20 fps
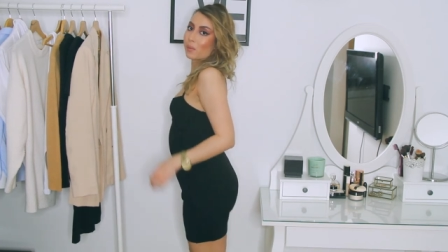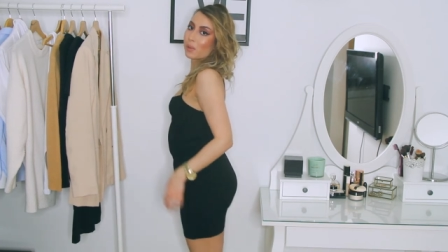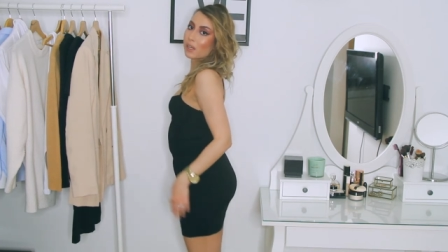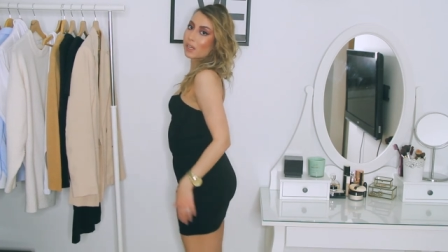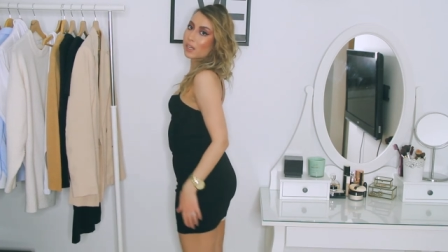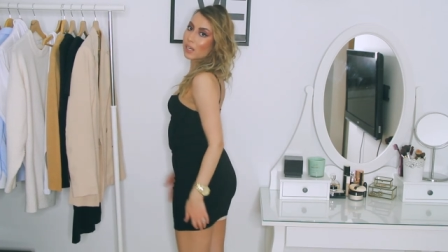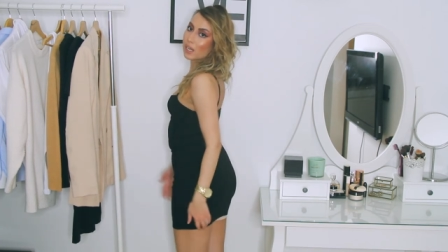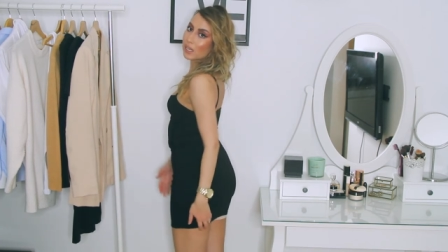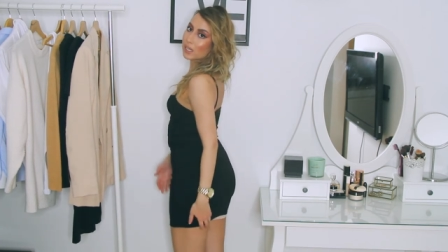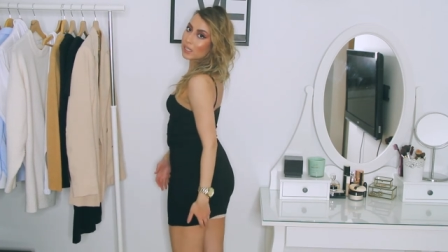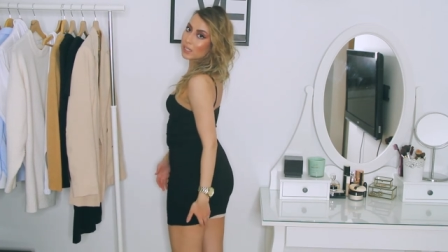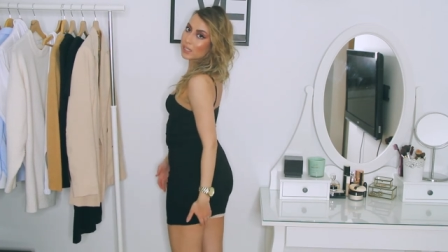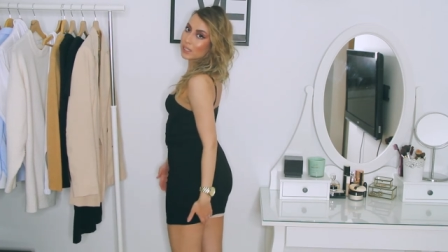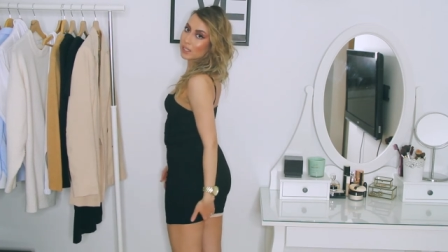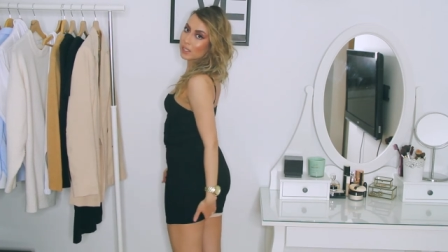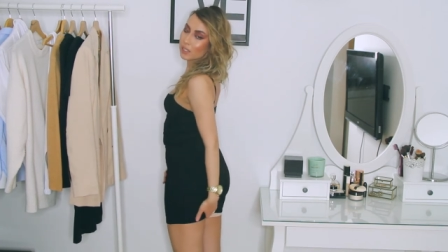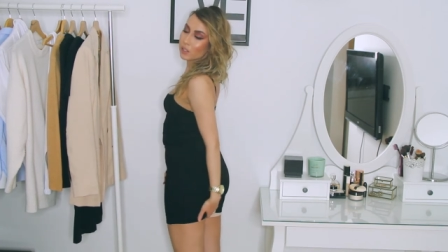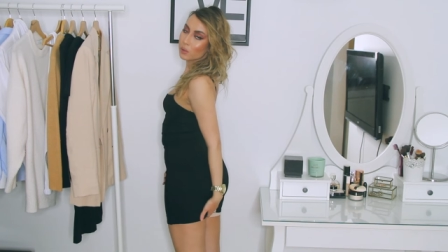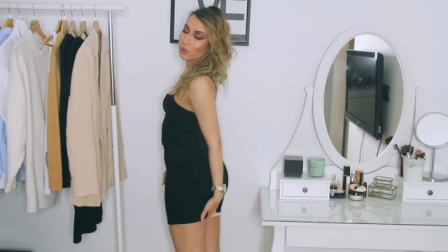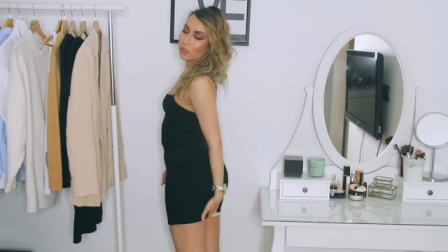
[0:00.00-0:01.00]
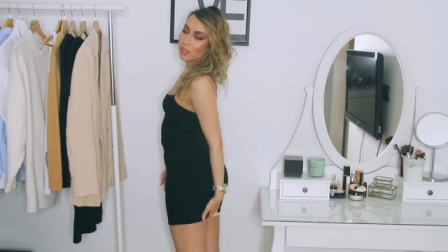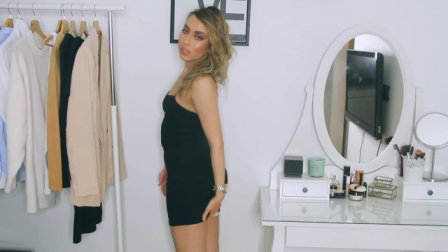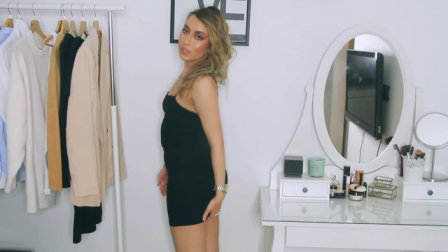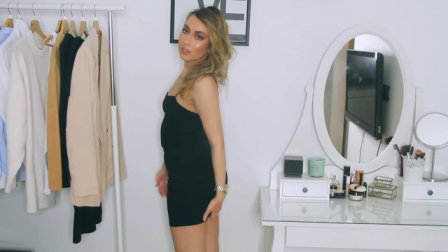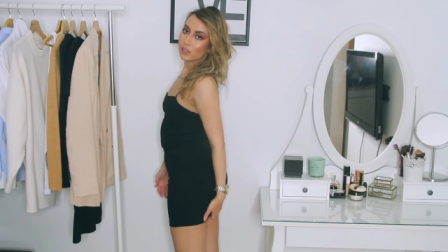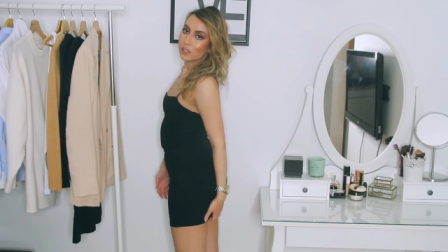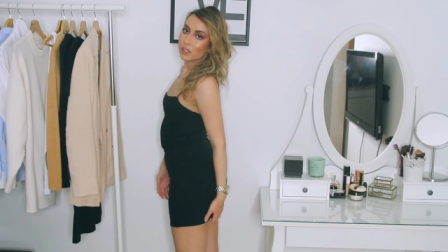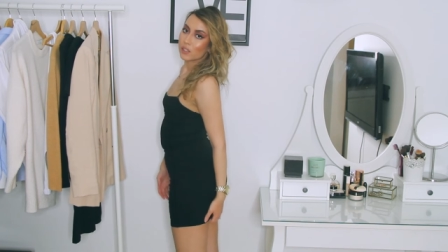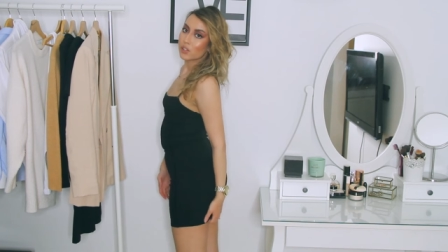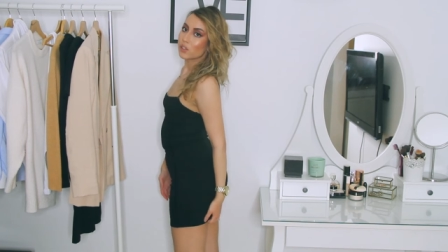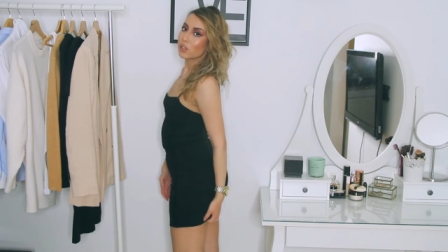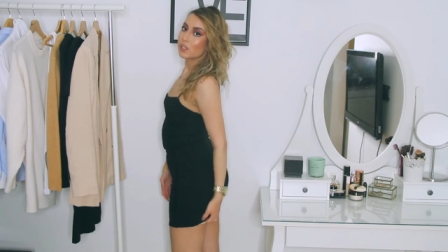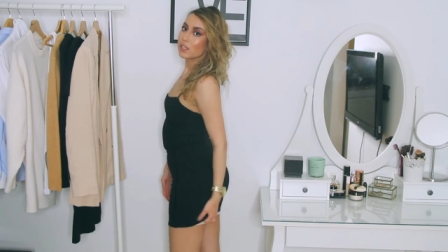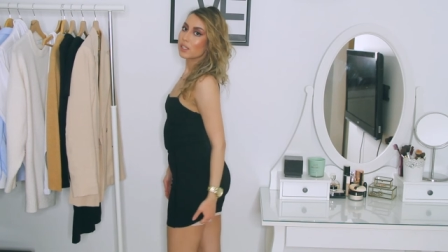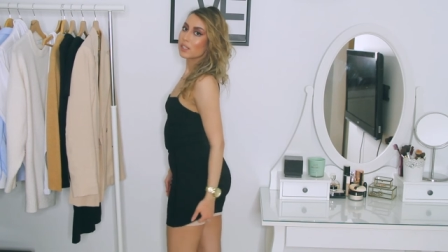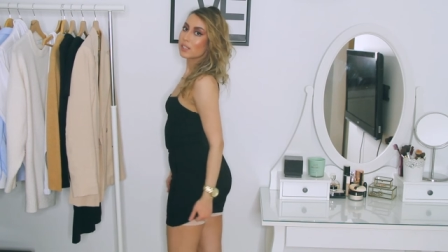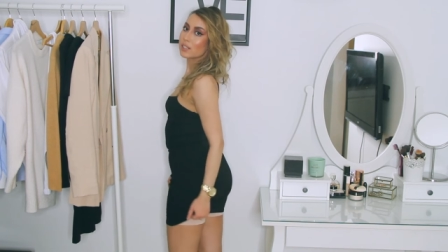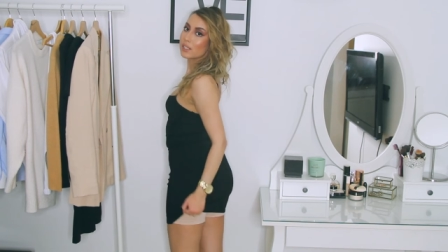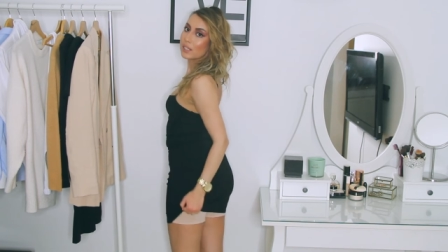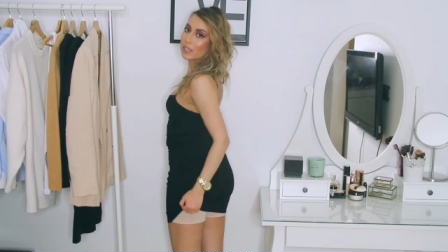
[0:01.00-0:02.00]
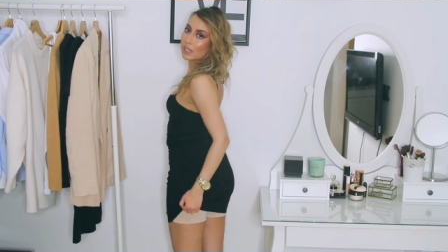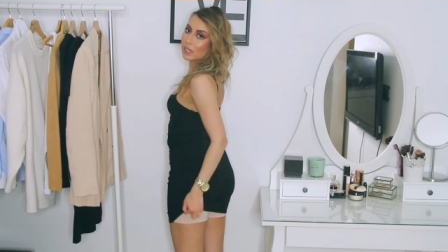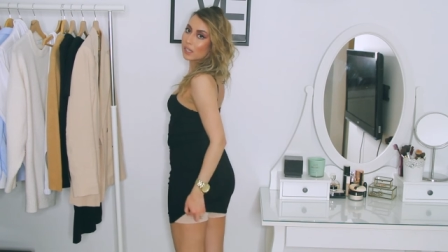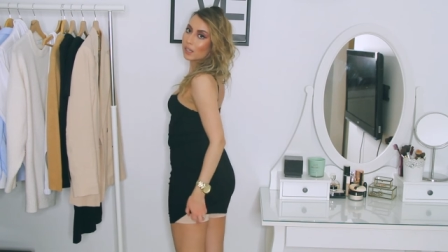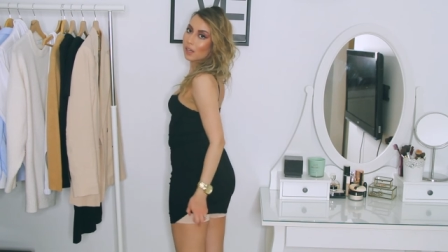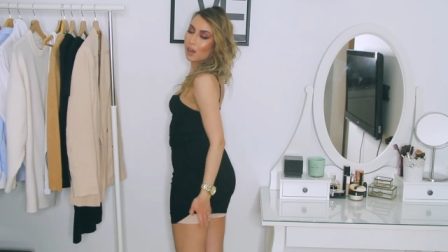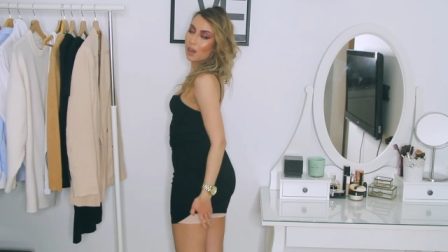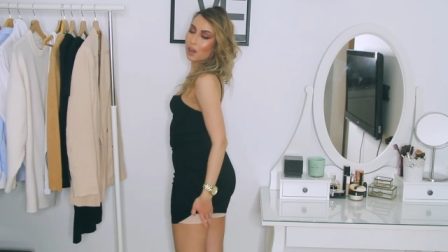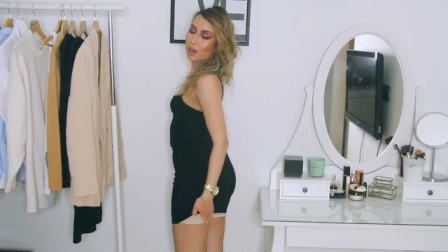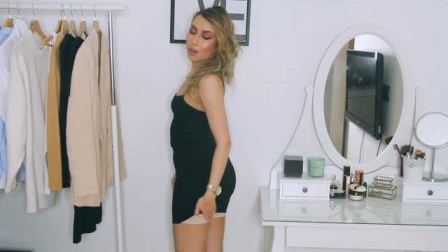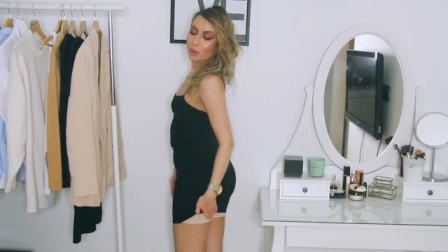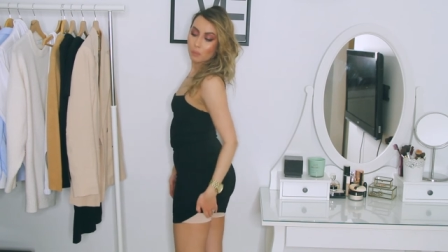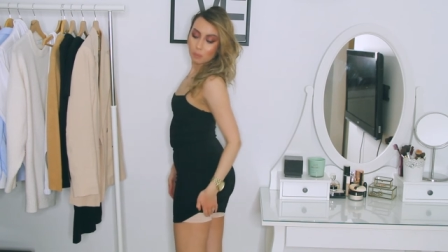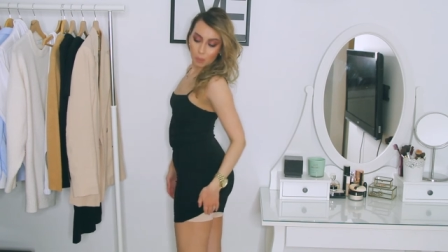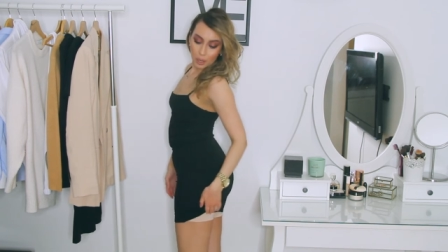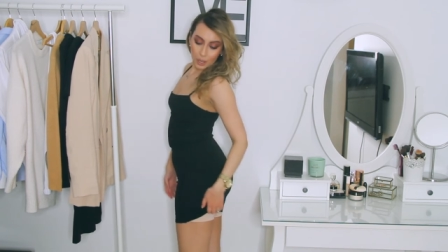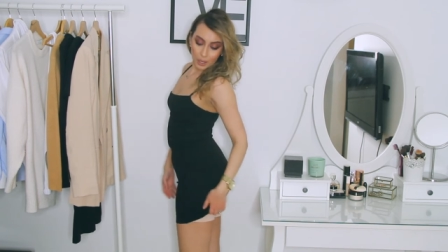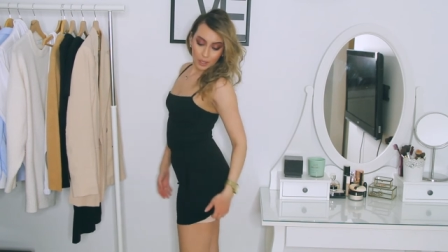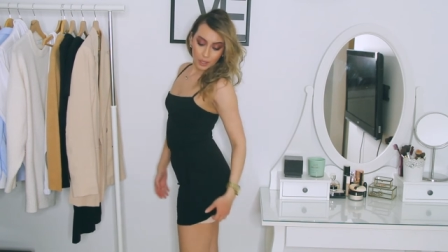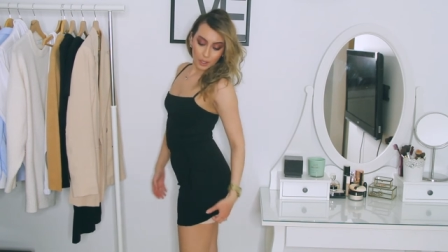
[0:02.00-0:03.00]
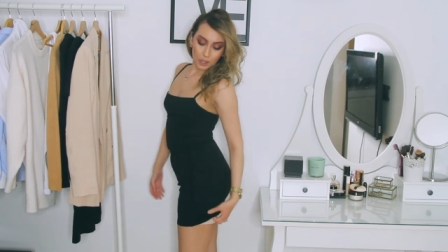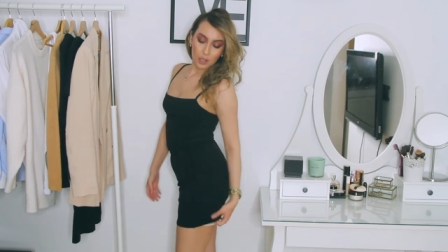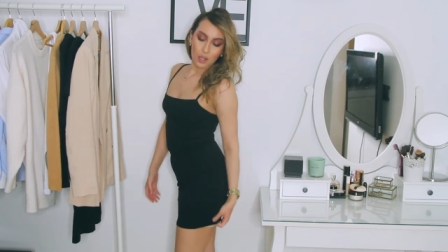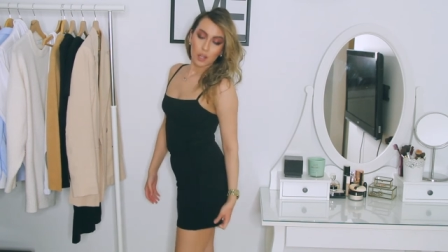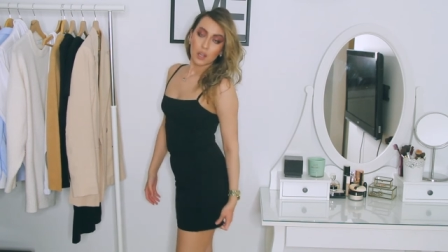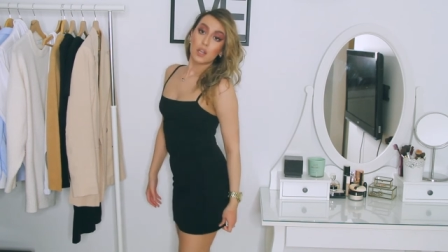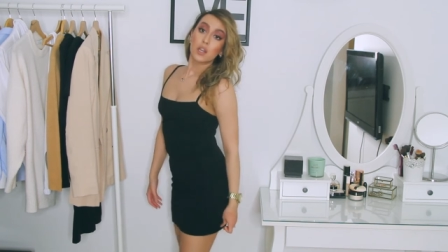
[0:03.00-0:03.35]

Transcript: because you can literally see uh, my